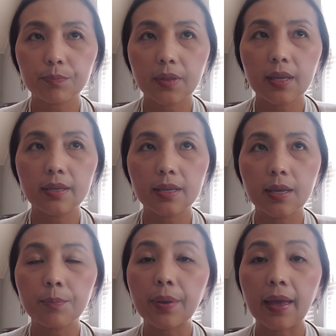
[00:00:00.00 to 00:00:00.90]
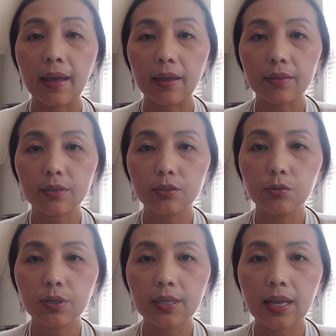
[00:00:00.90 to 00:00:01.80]
an empath.
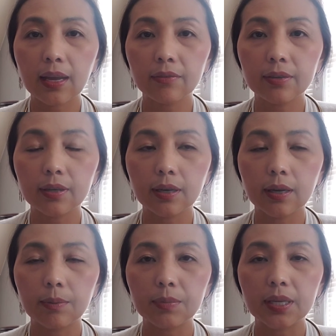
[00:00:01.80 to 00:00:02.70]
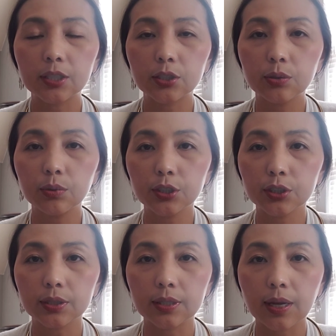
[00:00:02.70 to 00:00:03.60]
You can have
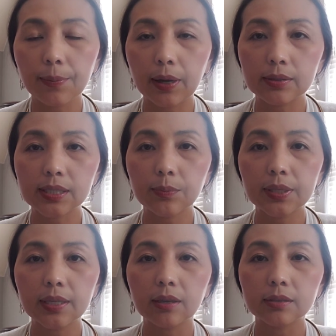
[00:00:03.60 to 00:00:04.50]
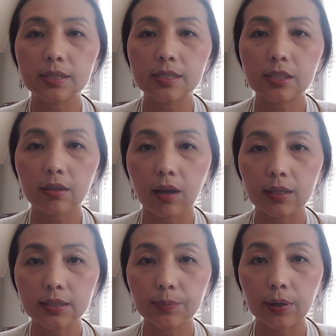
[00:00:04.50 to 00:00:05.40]
intuition about somebody else's
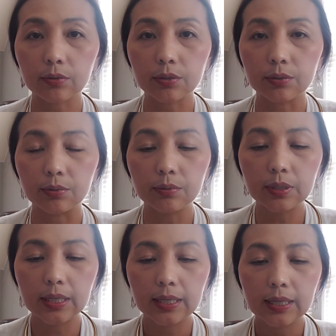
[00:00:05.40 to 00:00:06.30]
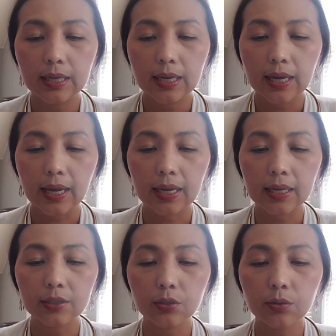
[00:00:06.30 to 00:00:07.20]
thoughts about you.
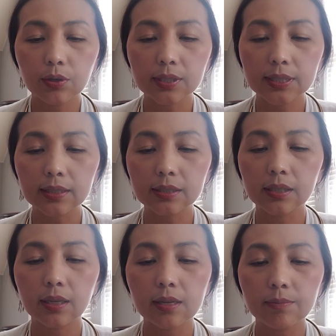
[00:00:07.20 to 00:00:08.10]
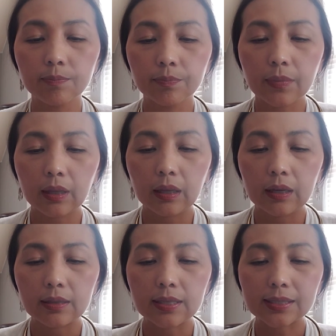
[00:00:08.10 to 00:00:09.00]
And you are sensing
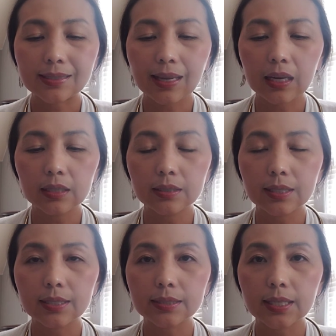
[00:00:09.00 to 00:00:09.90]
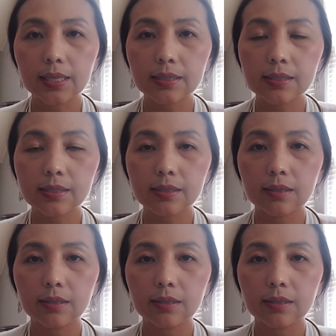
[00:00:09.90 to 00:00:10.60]
this silent, intense,